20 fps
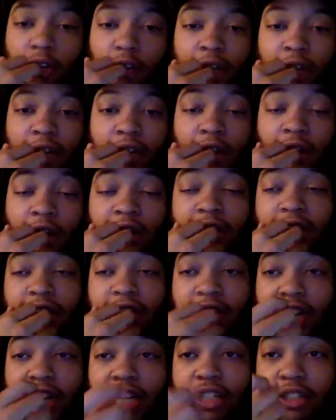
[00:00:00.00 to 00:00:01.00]
And
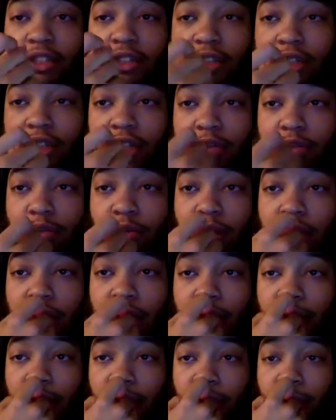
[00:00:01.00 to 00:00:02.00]
honestly, that's
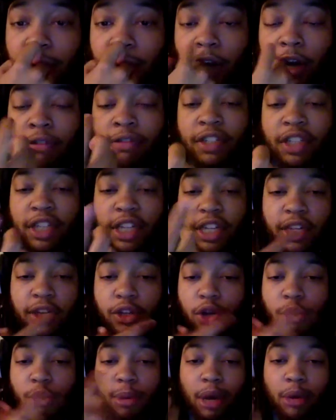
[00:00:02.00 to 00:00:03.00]
why obviously they're
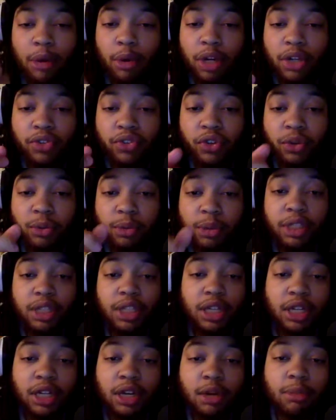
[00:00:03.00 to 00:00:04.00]
gonna go back watch him. He's
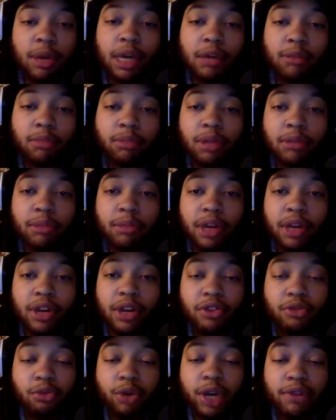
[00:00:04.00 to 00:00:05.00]
gonna come back and play better
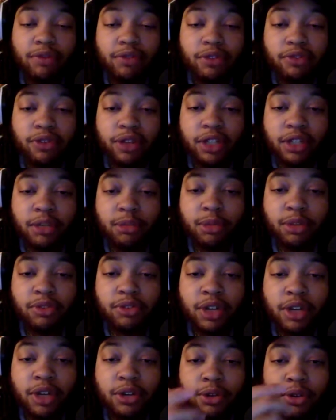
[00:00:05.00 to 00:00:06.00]
if we have to face them in the
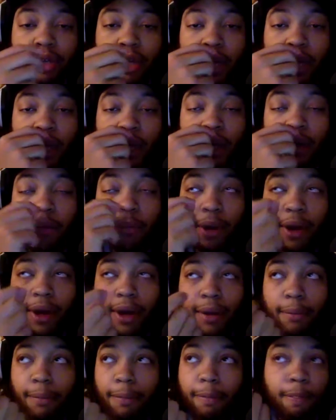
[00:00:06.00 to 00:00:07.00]
finals.
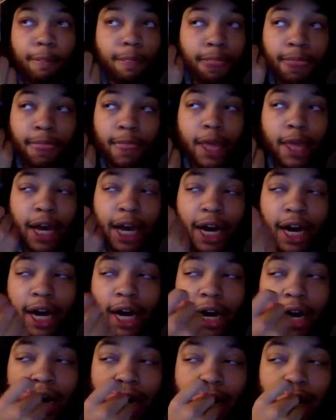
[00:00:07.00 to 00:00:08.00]
But
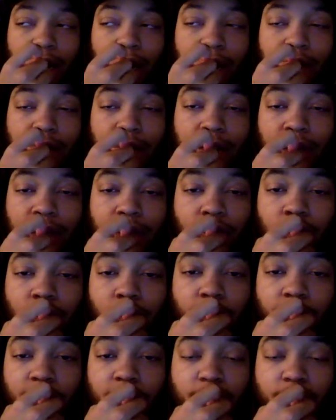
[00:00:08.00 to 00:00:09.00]
they ain't
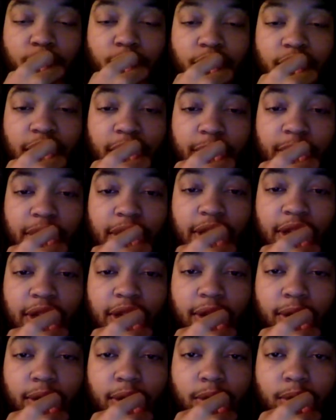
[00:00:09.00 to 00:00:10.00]
gonna beat us 4 times either.